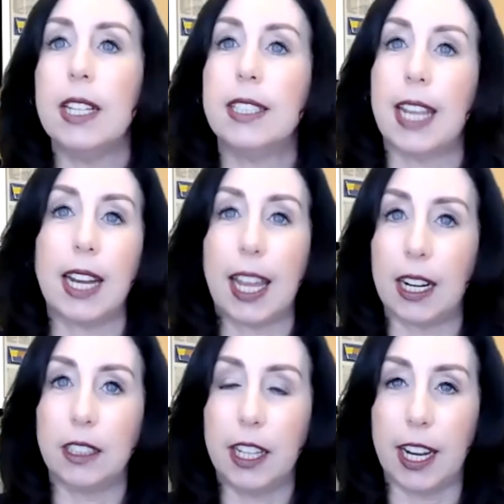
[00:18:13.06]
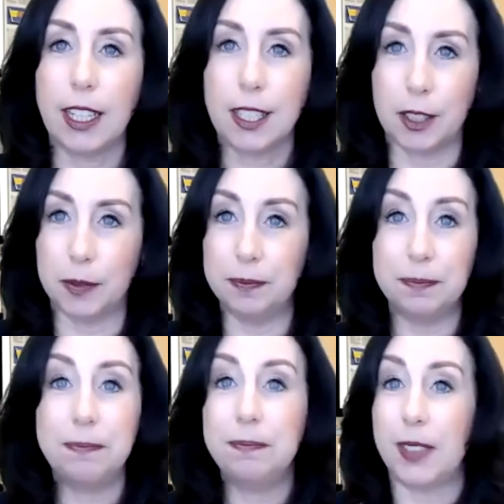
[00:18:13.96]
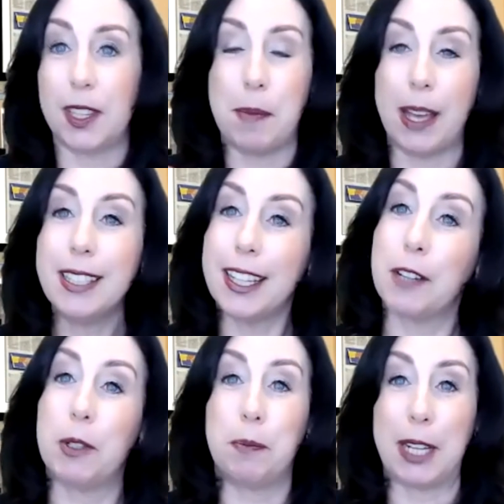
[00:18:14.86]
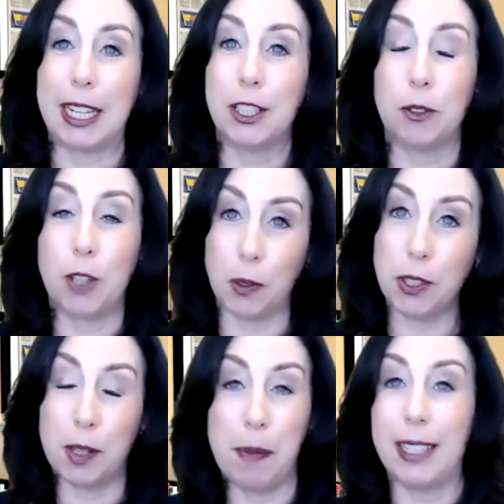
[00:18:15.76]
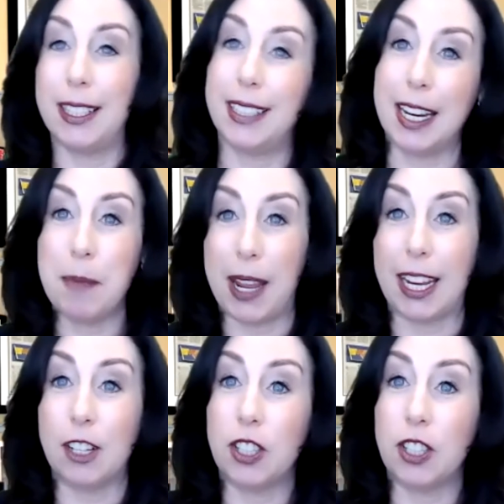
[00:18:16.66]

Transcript: data analytics, the best thing would be to go to the Penn State page,